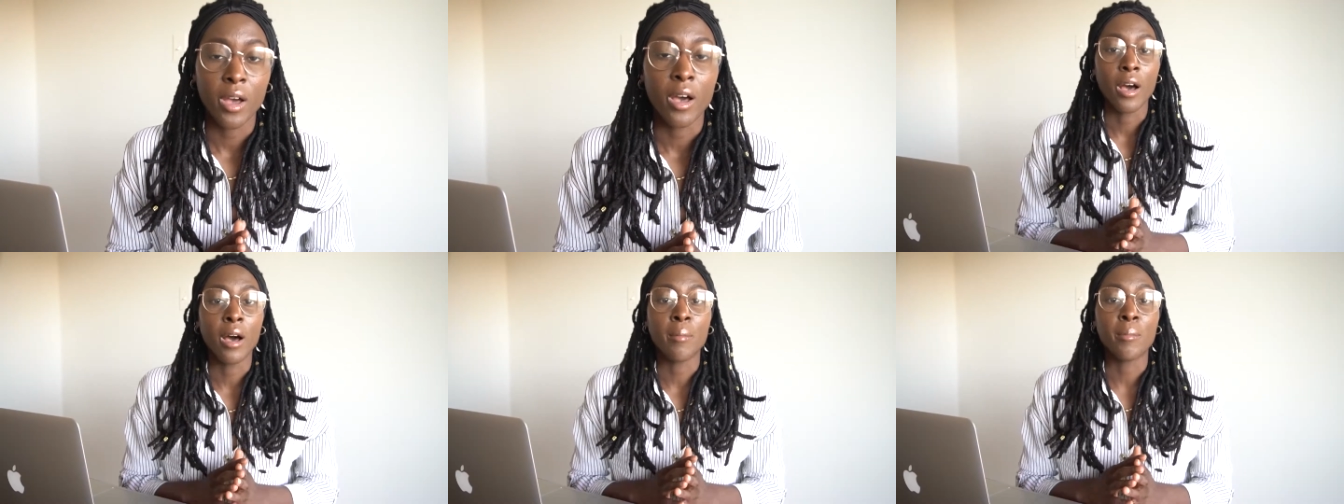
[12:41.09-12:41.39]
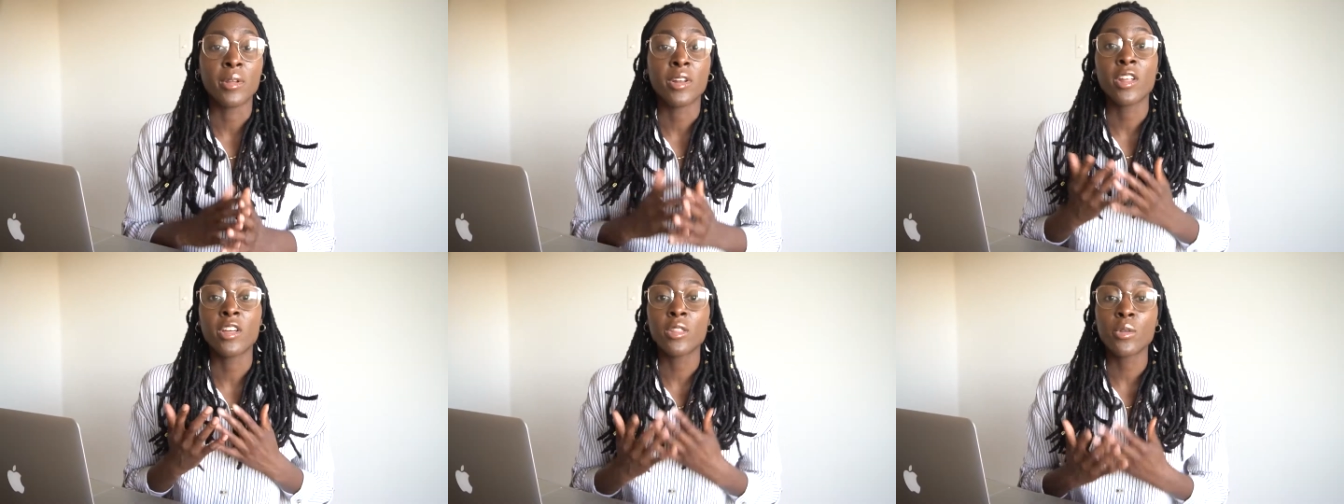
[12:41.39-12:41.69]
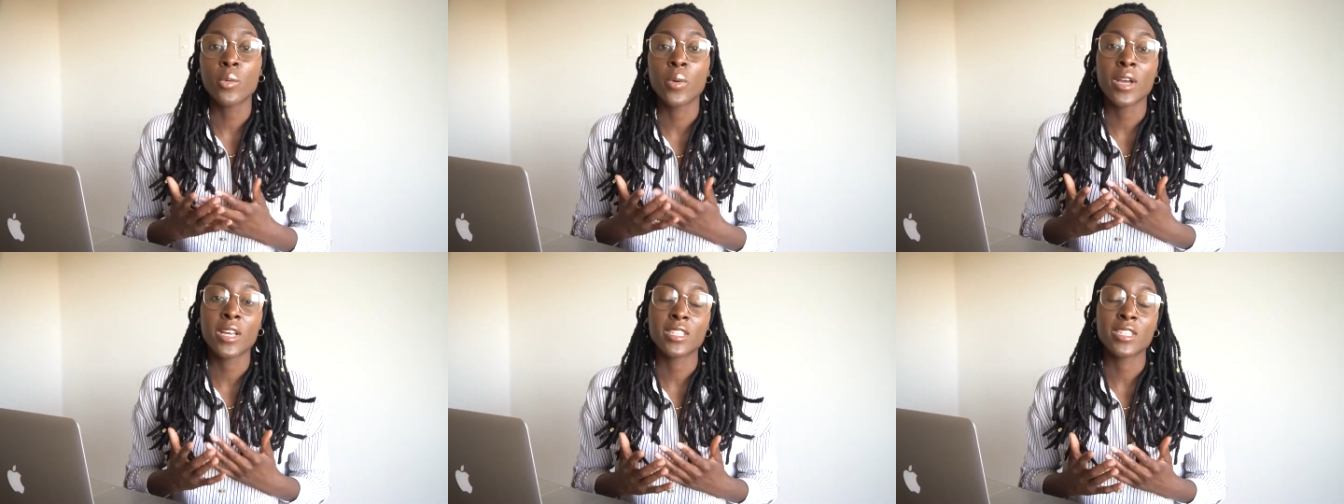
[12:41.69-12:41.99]
Um,
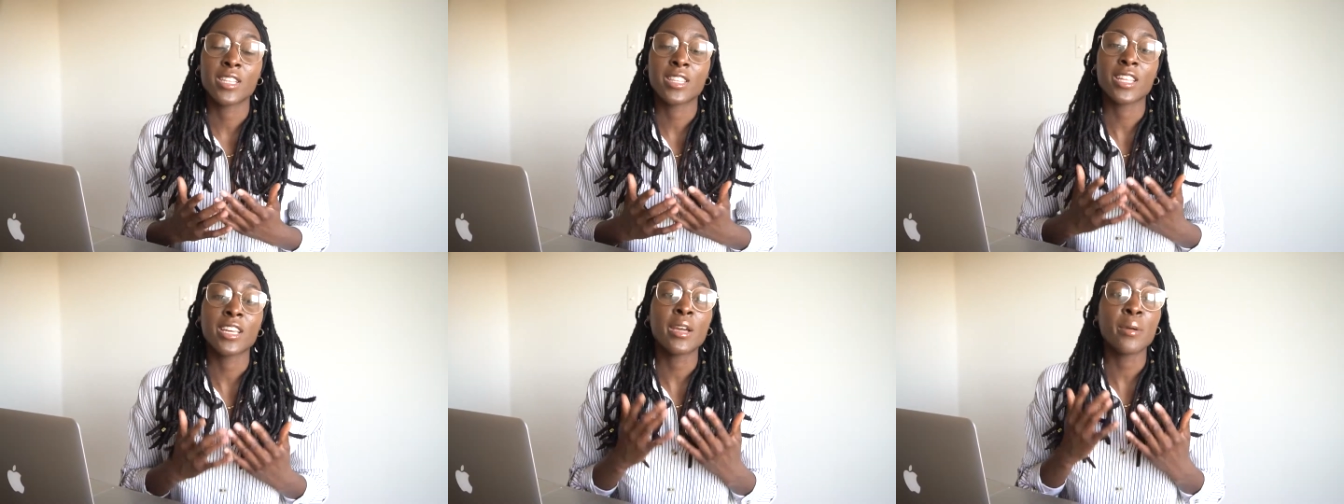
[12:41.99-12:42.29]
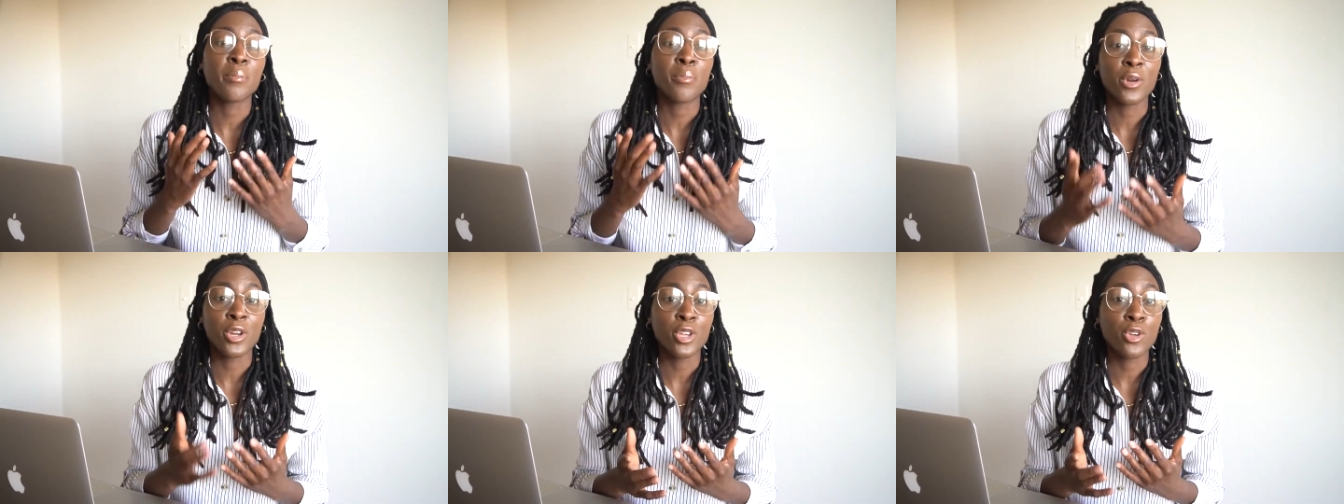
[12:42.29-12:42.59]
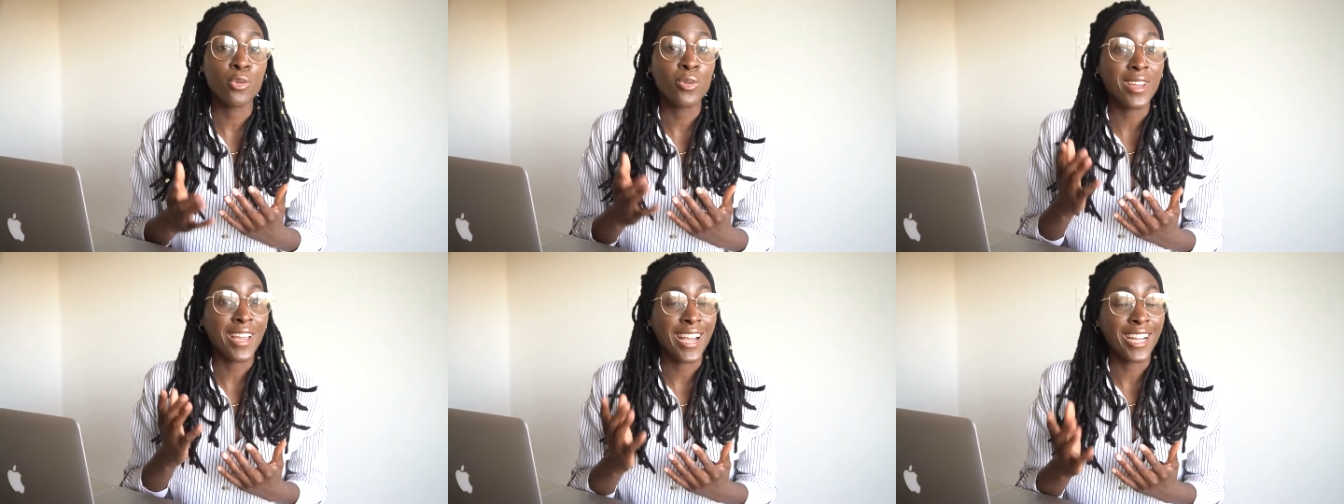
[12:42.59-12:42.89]
another way is that they could bring
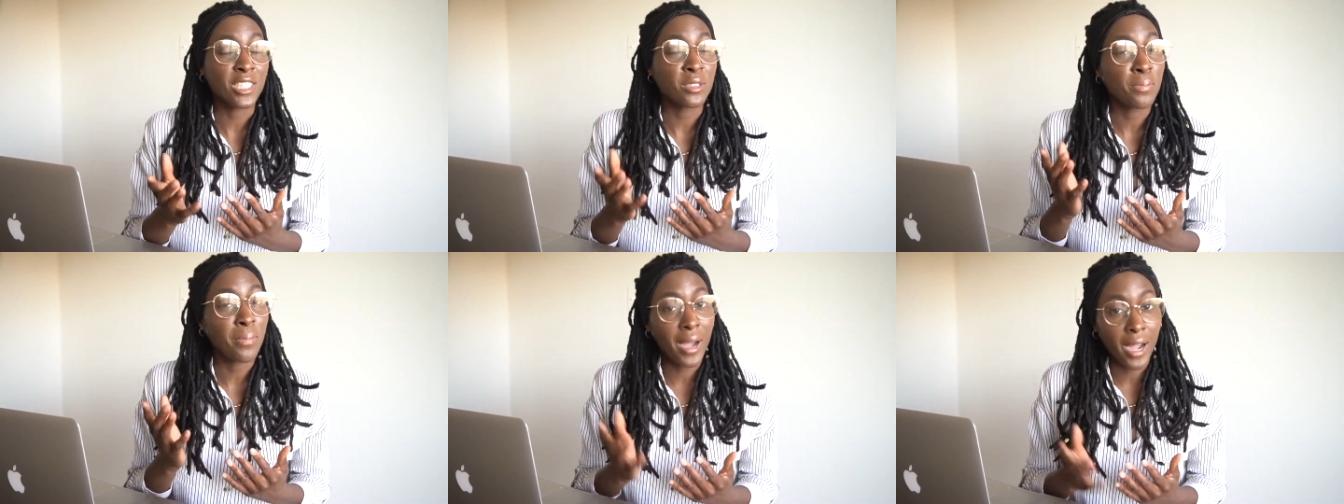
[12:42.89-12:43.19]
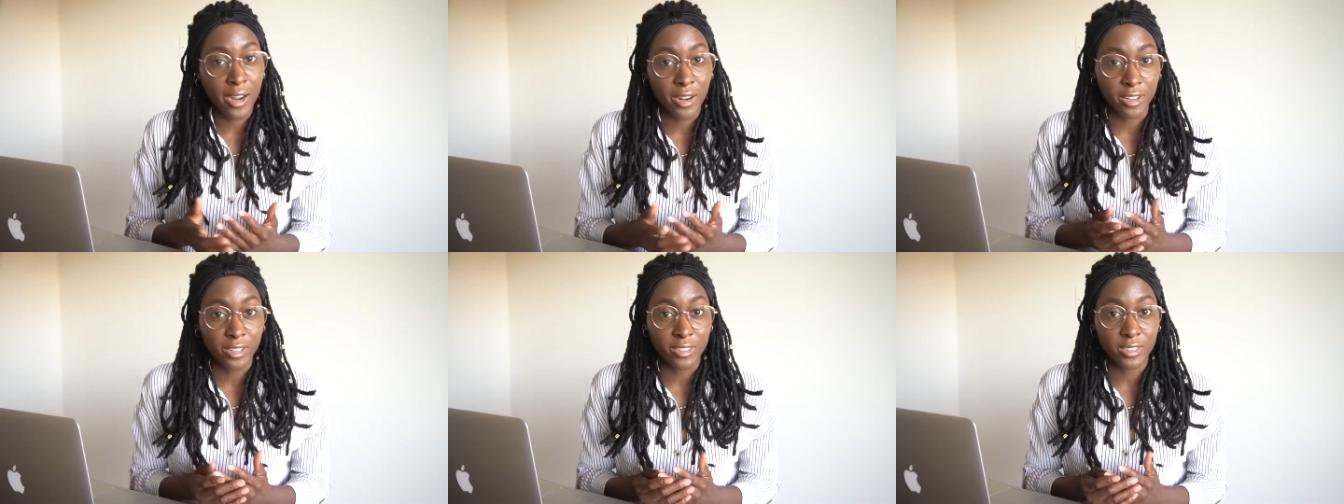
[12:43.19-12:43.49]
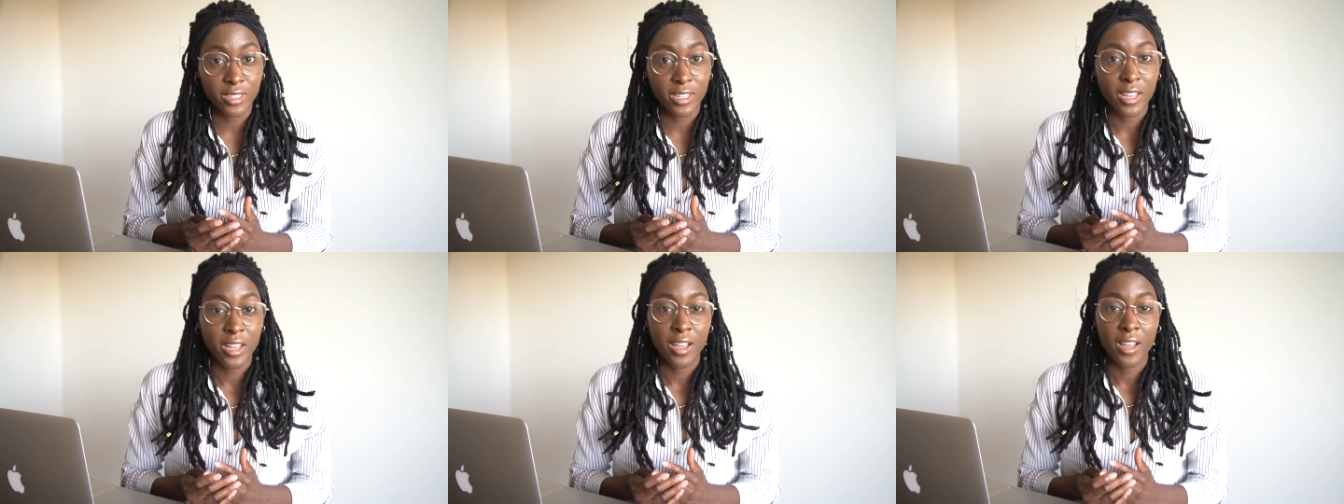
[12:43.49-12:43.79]
you cash buyers.